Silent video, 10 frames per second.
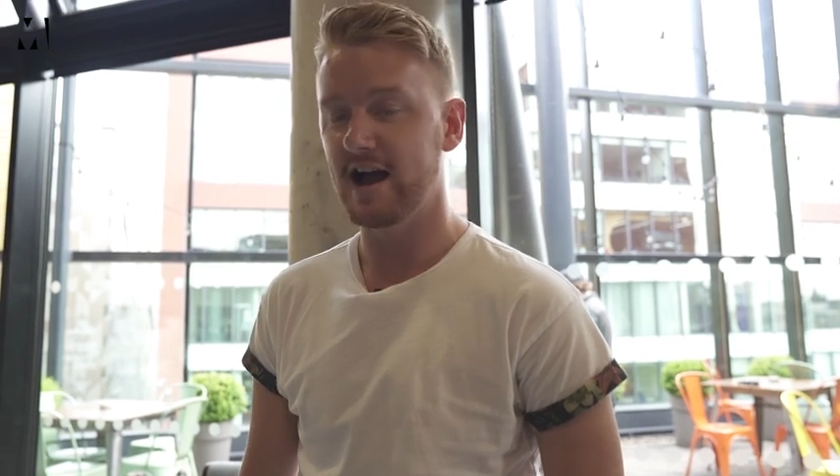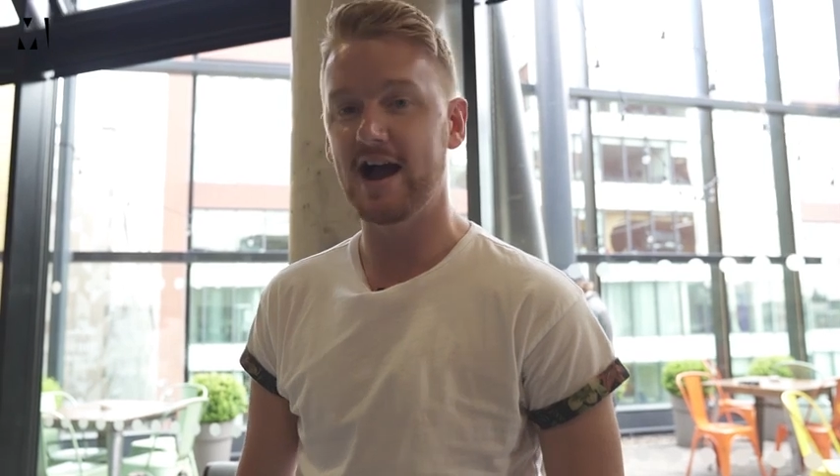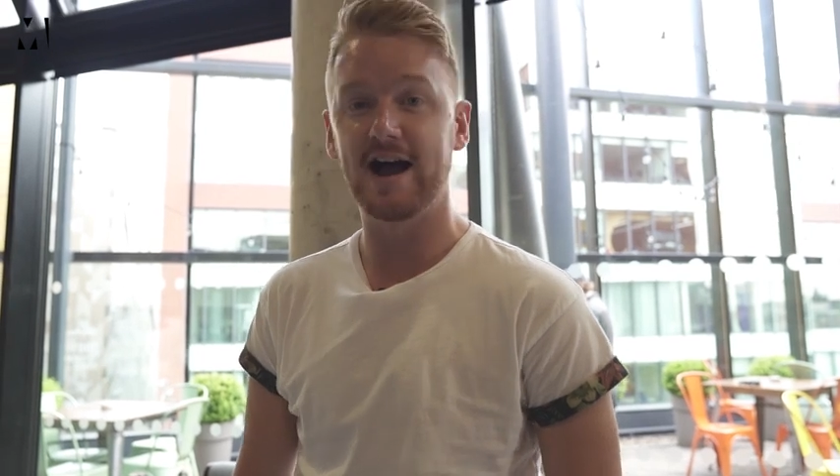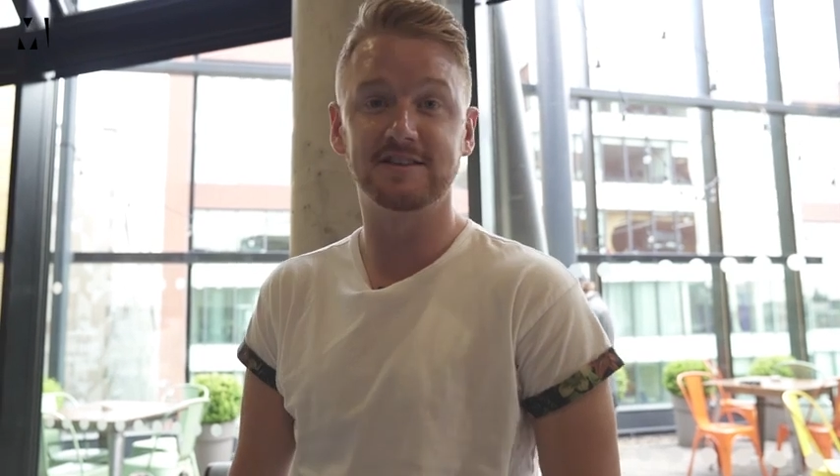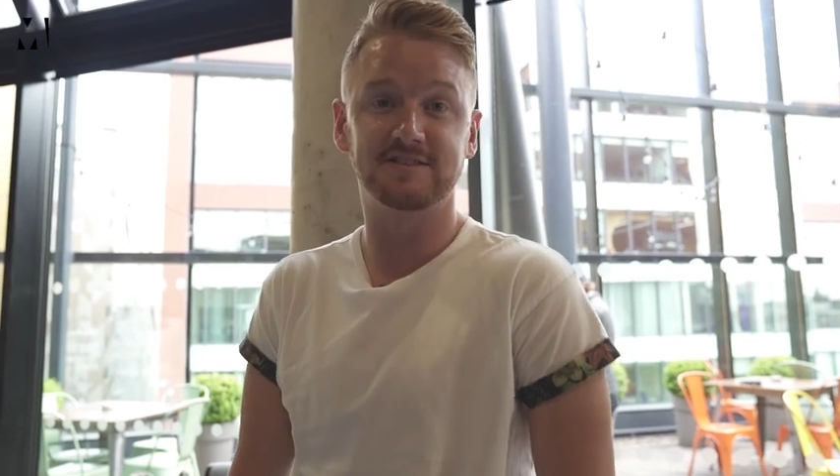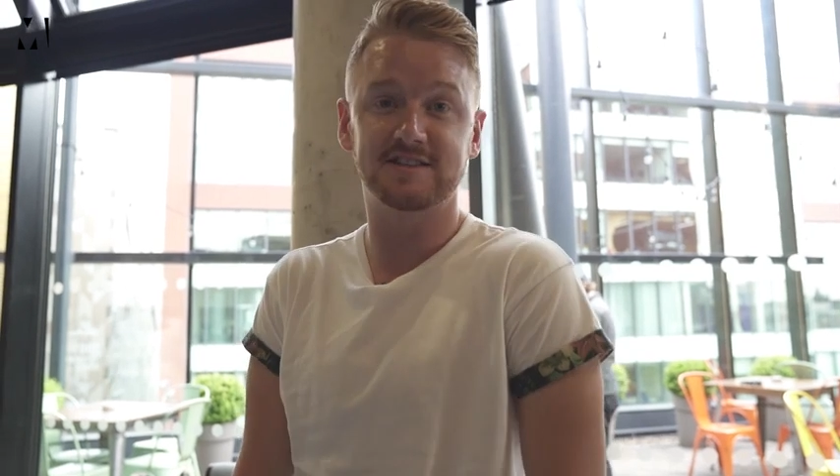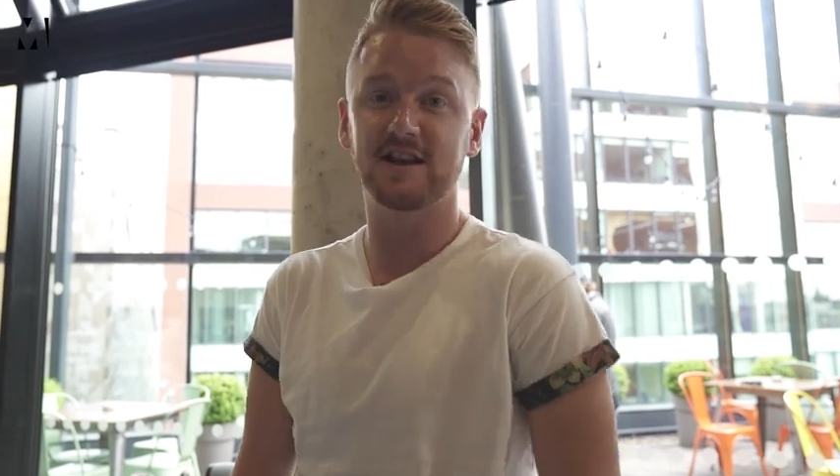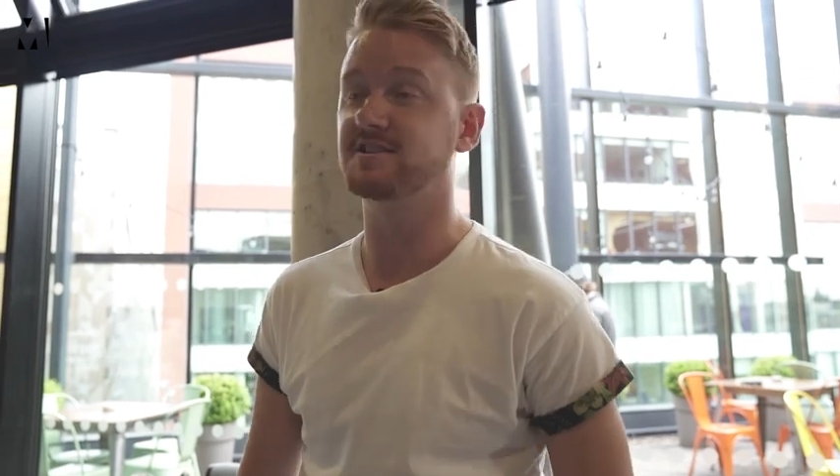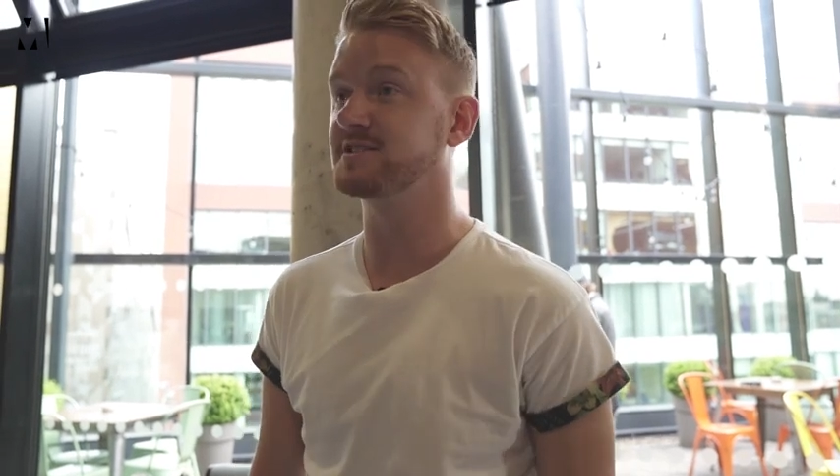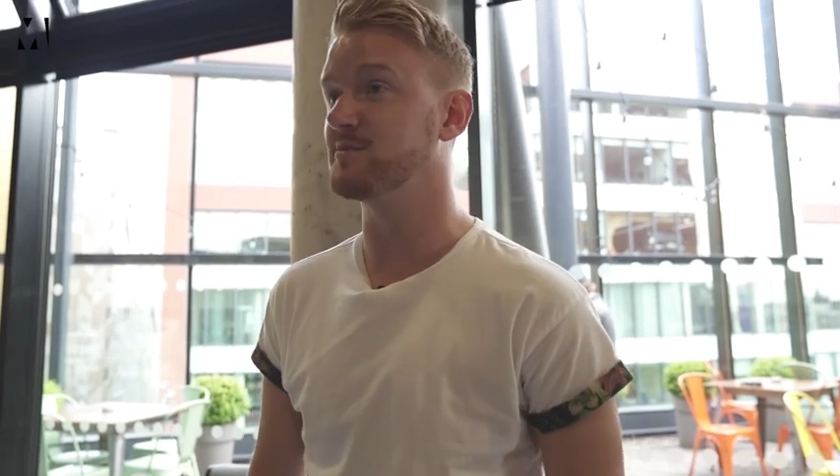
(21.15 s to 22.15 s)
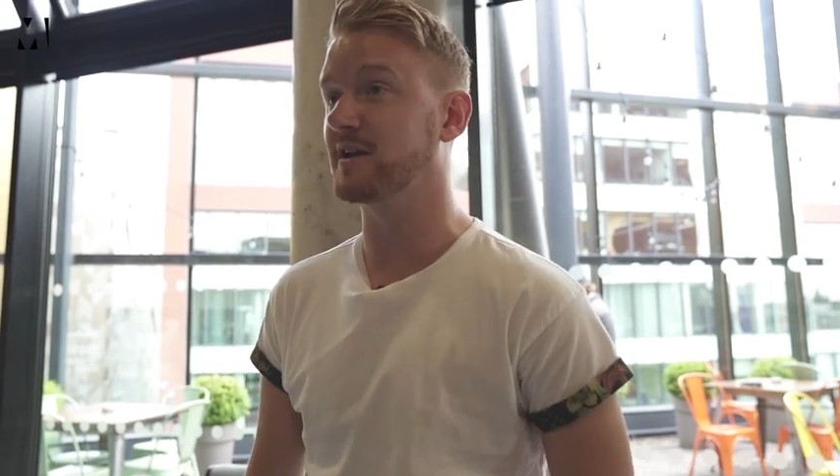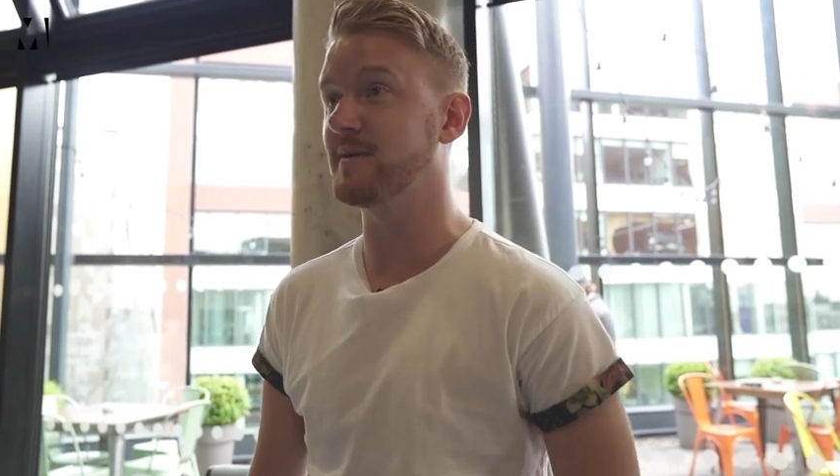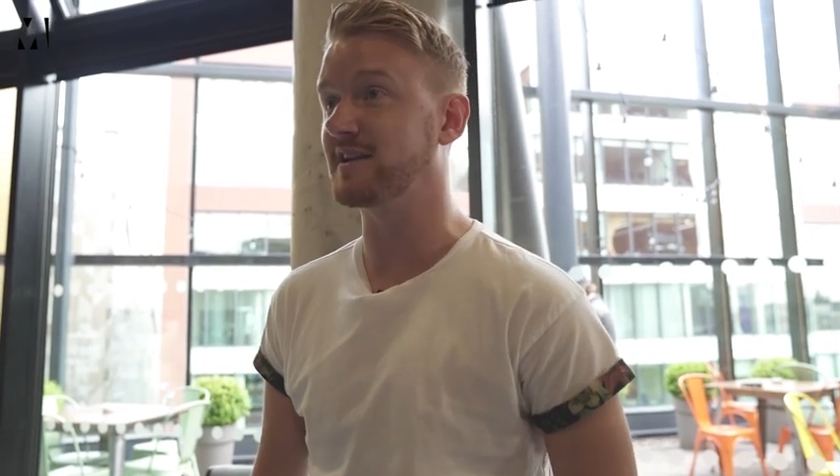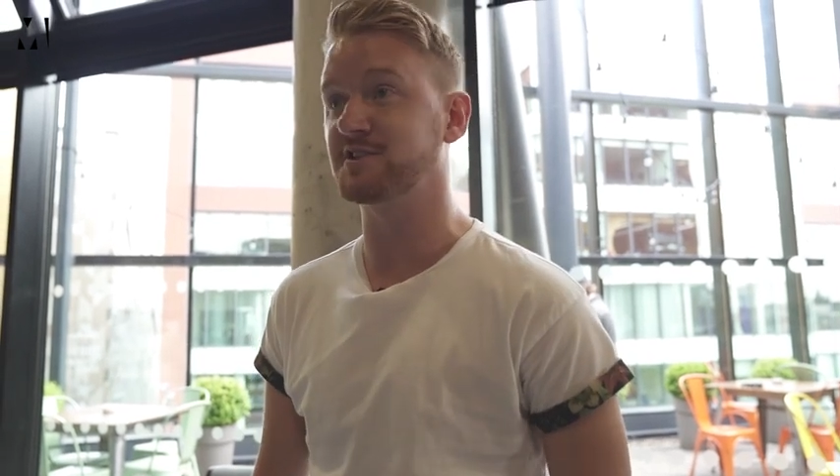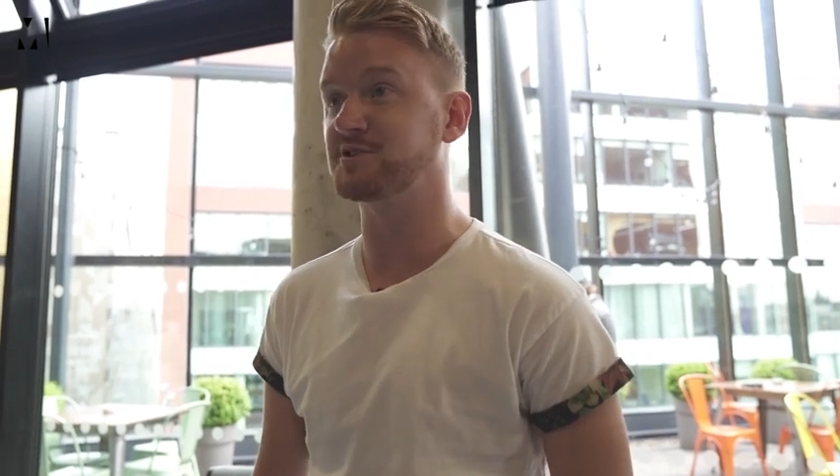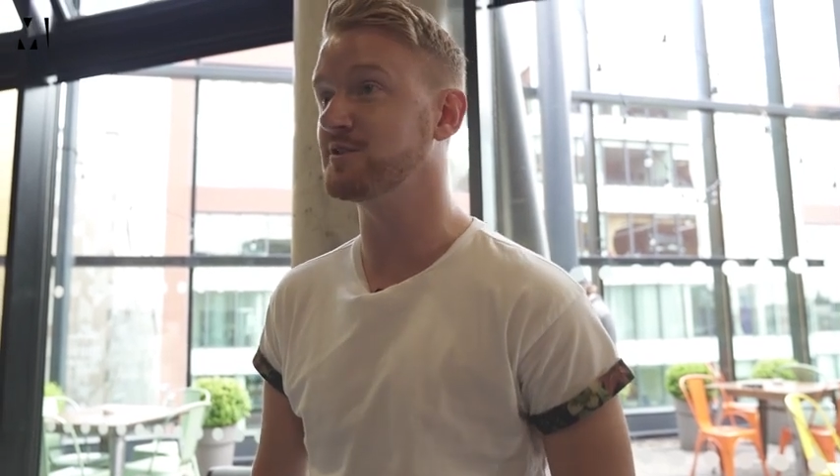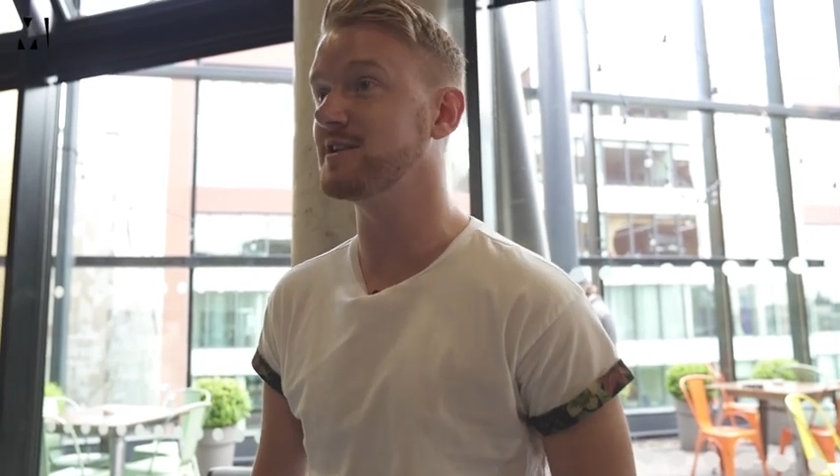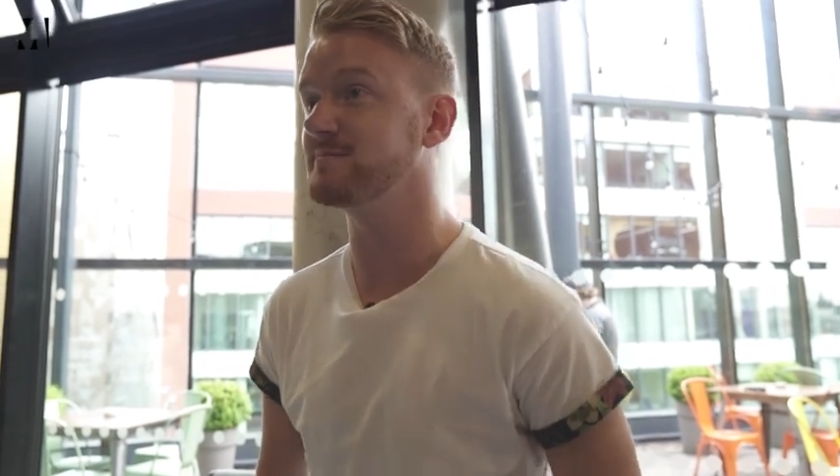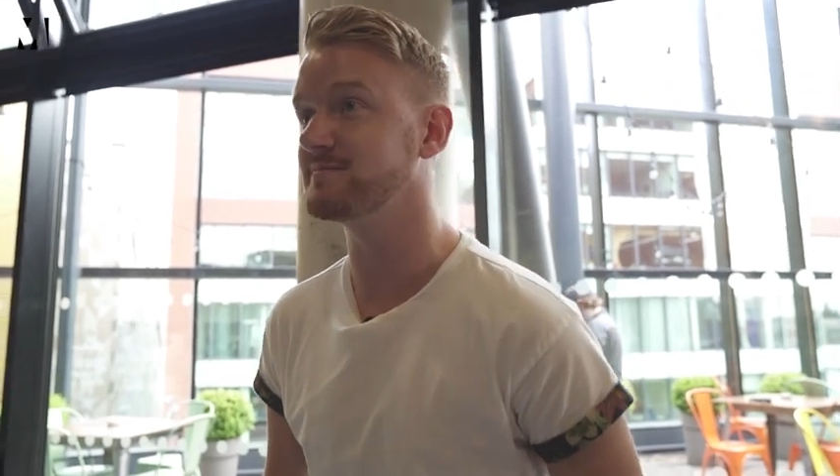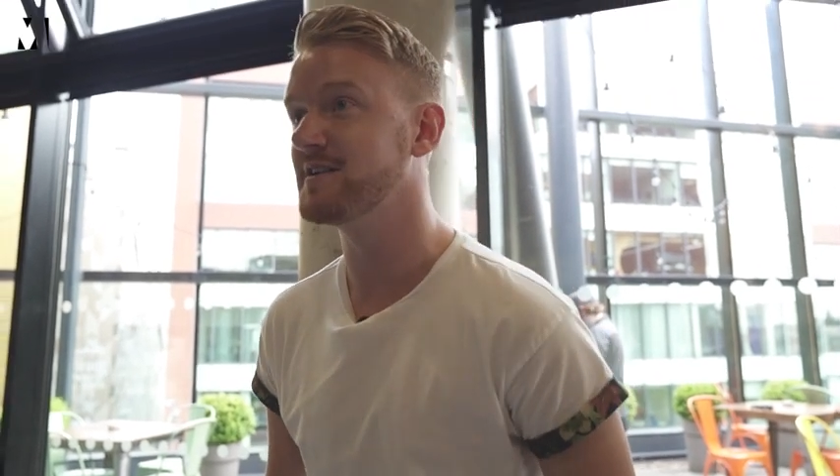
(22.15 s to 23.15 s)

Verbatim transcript: and decides to bring him back to the street